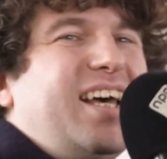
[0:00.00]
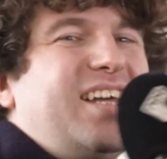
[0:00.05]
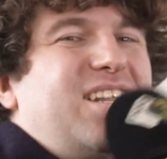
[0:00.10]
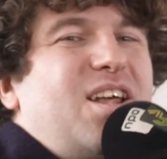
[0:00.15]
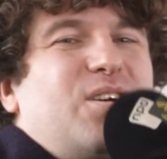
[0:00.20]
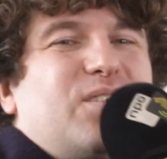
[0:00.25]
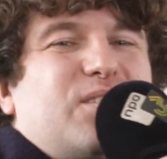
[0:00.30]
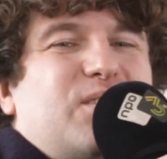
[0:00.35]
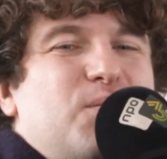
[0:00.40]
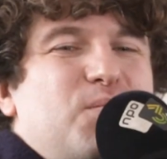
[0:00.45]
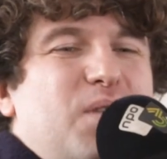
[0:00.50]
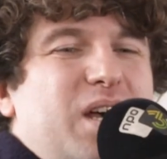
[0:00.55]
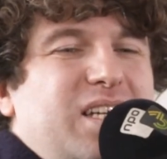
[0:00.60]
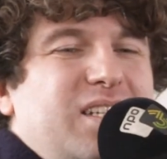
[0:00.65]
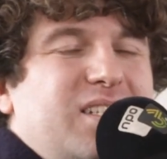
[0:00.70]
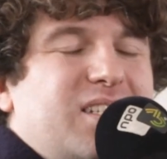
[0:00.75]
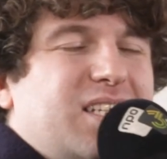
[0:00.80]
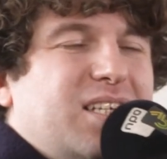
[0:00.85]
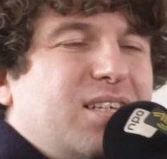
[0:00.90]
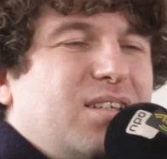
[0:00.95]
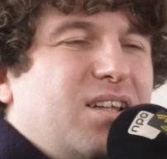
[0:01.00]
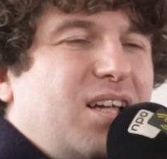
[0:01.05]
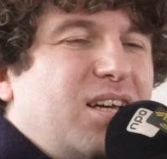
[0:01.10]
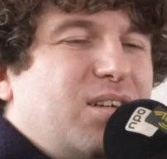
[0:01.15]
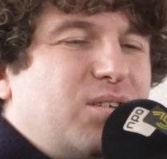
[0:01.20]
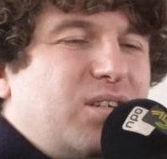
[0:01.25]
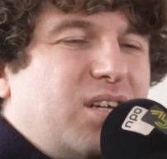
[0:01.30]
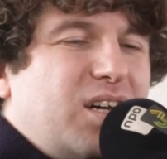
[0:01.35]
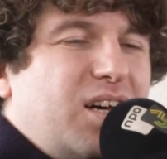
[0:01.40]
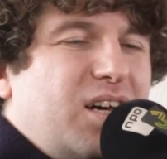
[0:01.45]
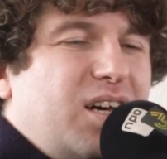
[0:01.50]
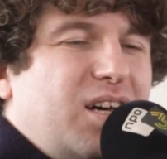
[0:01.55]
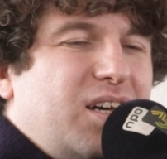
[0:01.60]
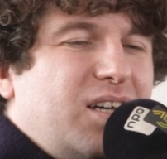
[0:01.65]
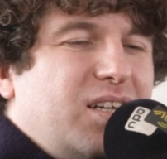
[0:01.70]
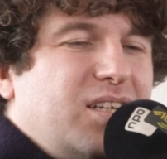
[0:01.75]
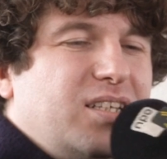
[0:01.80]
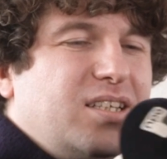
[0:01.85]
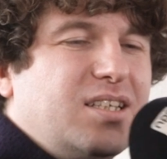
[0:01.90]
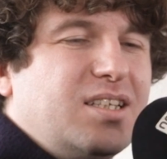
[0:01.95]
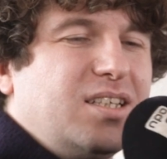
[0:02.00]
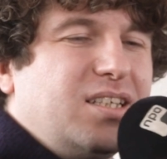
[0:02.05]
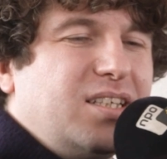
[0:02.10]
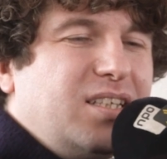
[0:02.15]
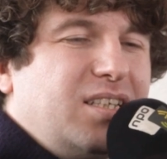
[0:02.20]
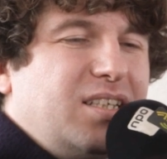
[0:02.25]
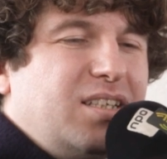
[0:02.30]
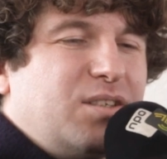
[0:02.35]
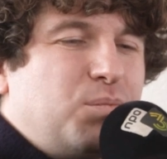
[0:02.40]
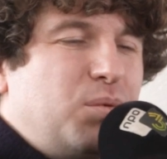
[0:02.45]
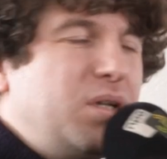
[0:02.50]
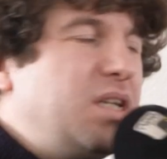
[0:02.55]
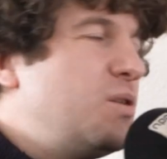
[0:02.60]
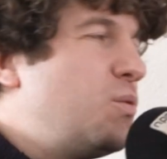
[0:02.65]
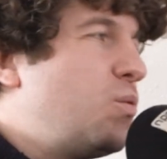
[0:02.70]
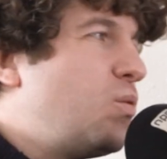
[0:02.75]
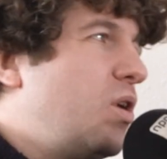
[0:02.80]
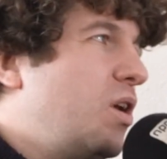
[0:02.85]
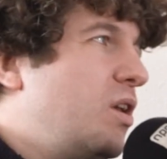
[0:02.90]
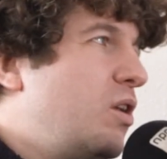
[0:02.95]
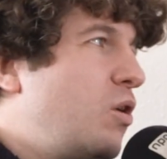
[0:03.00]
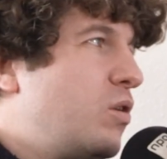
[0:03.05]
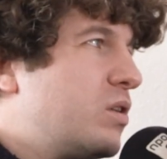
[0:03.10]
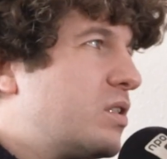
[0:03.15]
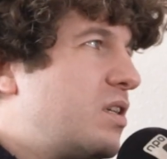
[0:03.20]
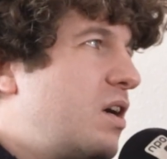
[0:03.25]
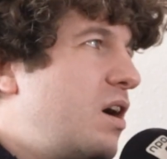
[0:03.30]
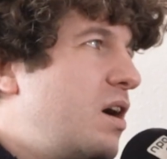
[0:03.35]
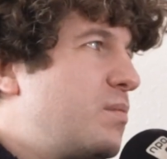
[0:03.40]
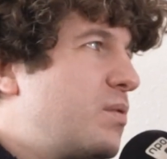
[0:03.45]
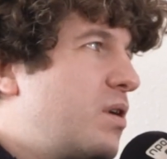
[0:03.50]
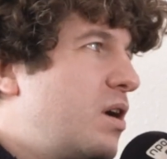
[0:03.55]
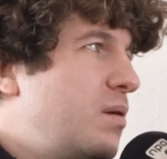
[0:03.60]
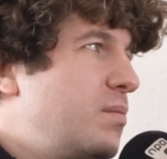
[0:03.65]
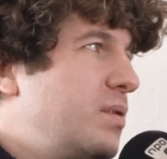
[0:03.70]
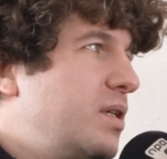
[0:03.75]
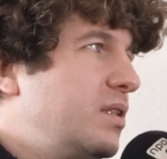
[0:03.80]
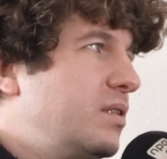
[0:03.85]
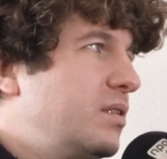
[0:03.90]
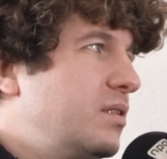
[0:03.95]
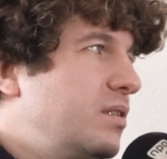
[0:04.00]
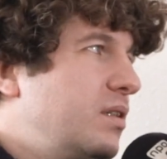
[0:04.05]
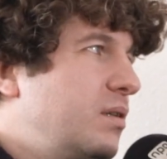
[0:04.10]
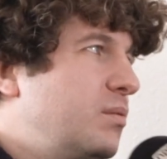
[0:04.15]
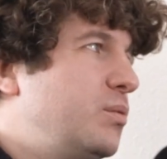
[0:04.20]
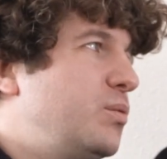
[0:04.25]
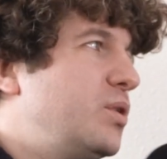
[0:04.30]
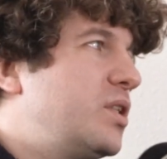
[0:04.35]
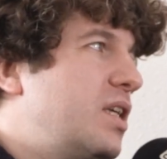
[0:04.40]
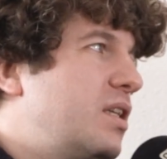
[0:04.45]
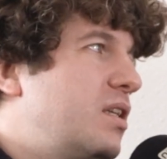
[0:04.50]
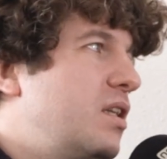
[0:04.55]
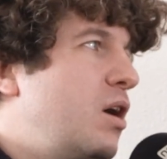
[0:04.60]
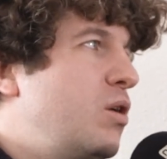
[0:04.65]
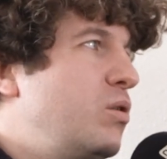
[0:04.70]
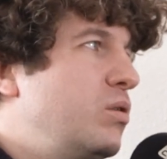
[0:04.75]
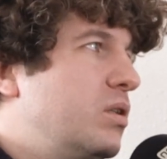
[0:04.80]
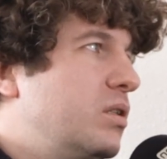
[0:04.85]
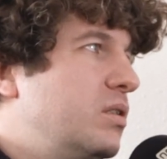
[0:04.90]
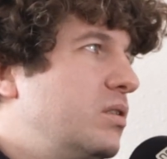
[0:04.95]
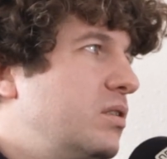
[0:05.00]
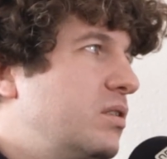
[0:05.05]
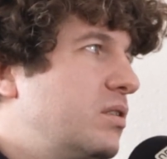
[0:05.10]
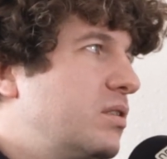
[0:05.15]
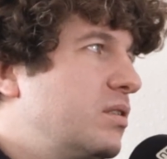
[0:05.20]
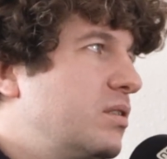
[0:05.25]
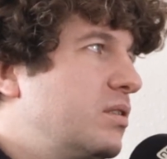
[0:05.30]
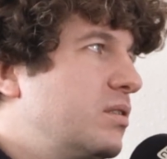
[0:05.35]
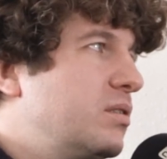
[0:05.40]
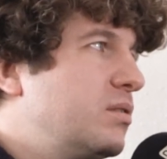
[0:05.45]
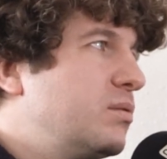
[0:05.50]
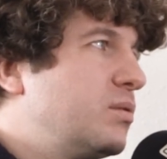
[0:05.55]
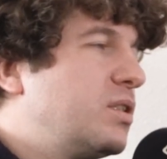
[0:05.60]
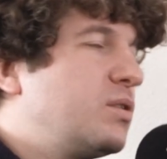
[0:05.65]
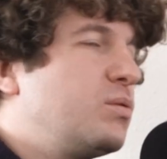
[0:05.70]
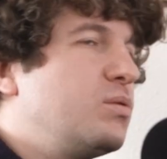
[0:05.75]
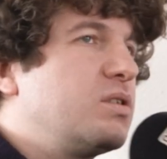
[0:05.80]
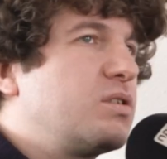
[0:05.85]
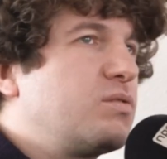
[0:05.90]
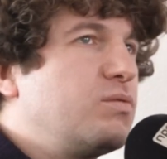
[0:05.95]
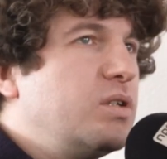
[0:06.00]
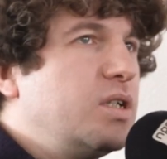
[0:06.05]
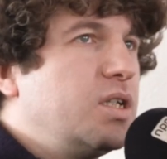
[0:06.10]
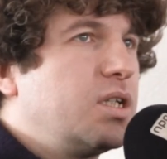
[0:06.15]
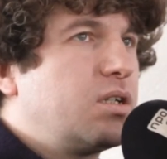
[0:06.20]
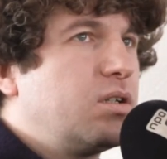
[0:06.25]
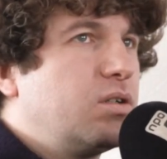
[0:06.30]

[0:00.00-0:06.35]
Yeah, no, it's amazing. Like, it's been a long time coming. I mean, we did Lowlands, which was really